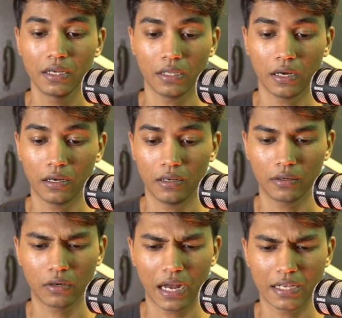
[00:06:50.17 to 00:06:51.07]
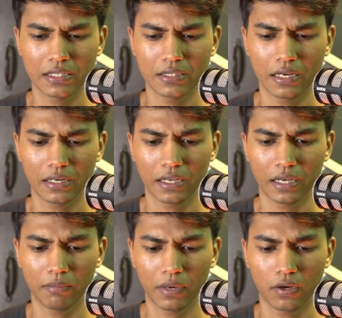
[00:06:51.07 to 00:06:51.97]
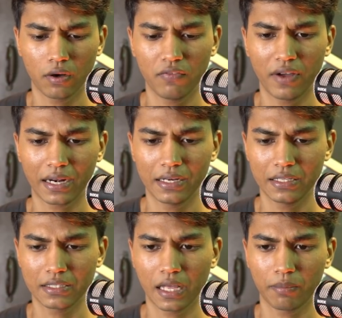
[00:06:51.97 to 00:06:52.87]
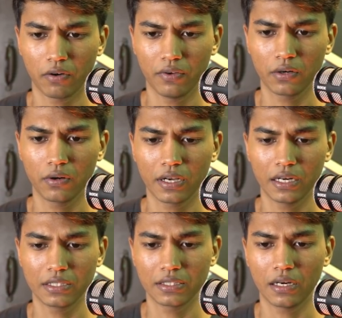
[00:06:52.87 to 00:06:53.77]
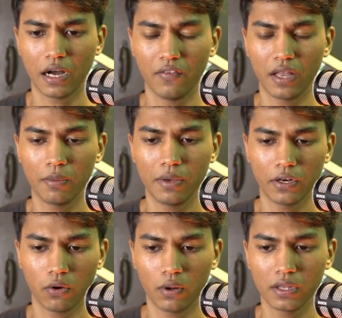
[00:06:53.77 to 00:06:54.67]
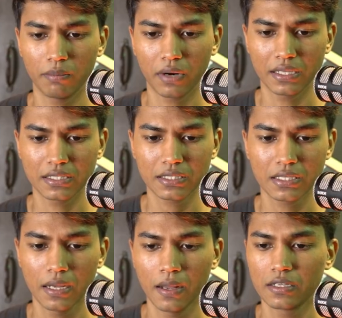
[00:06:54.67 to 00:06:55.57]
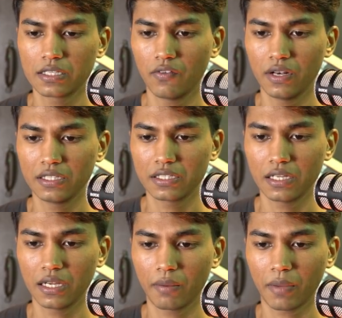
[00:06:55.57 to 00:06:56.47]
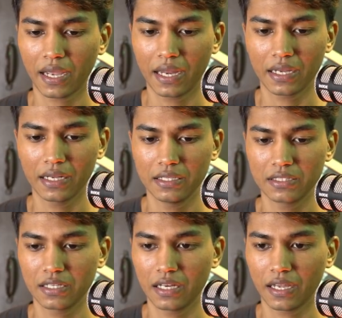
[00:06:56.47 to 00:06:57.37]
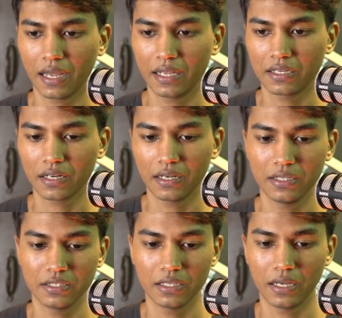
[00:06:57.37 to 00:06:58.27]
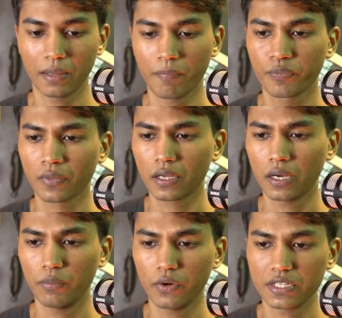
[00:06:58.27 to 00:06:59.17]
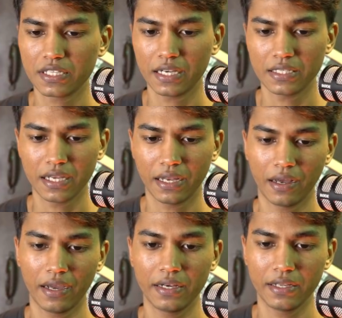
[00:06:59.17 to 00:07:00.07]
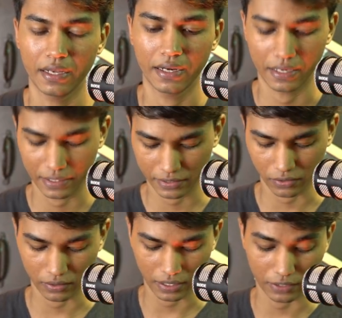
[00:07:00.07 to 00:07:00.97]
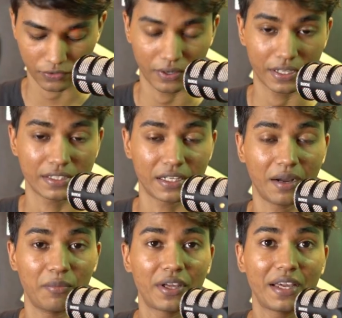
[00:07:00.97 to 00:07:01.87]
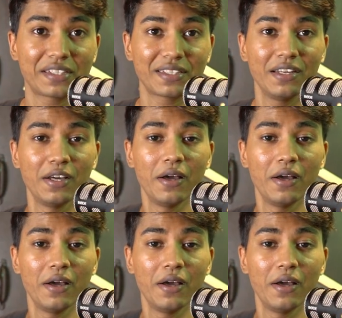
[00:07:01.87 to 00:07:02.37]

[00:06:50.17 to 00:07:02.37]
The classes are taken by top faculties like Praveen Kulkarni sir, available in all the branches, civil engineering, mechanical engineering, electrical engineering, computer science and IT and electro- electronics and communication,